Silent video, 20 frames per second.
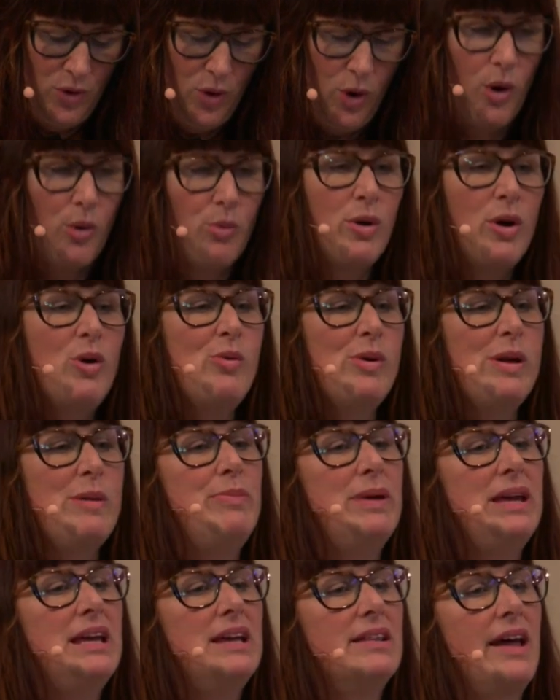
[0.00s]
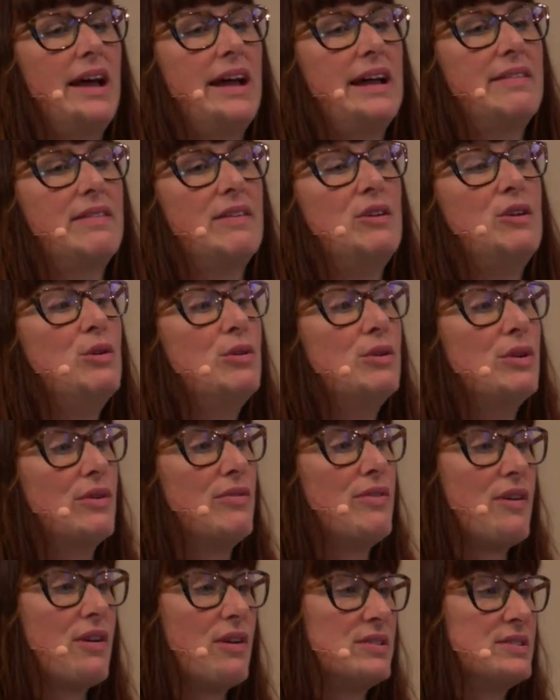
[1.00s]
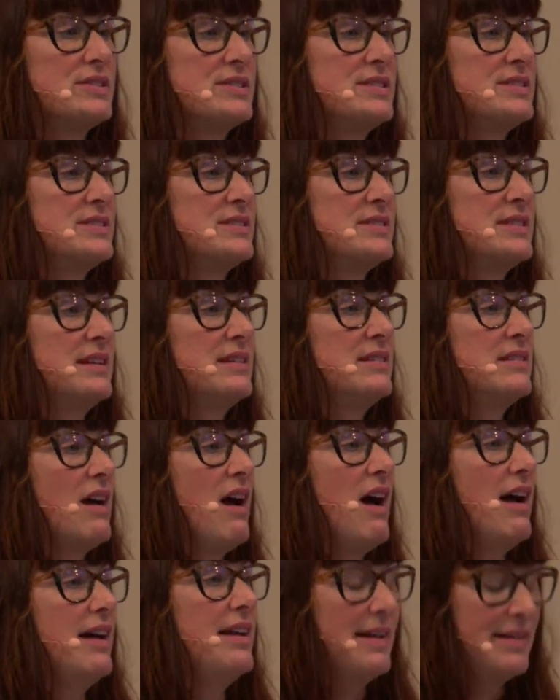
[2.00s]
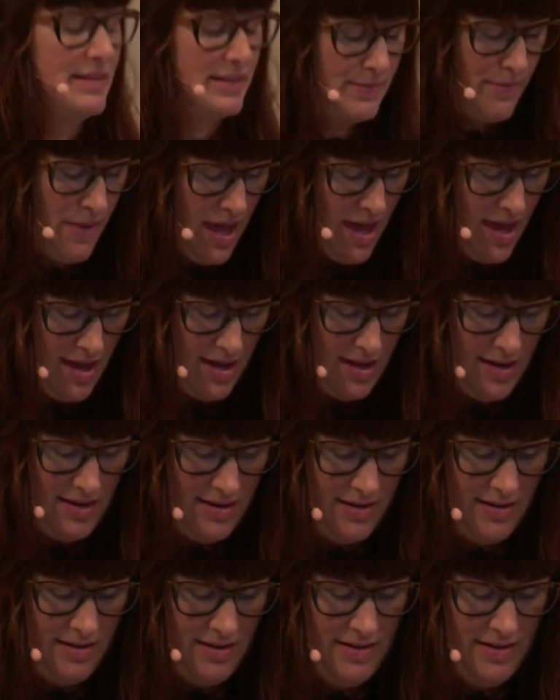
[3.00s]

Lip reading: Or will we be like the universe that God has made,